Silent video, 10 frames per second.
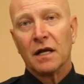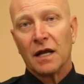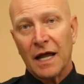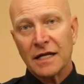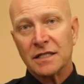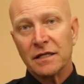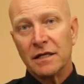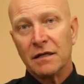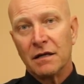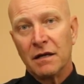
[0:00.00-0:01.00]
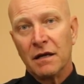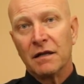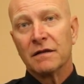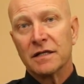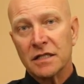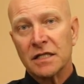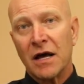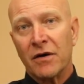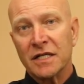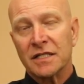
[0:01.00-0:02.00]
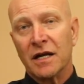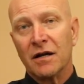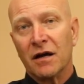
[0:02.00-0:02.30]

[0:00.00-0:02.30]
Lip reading: Lastly, this is how I sign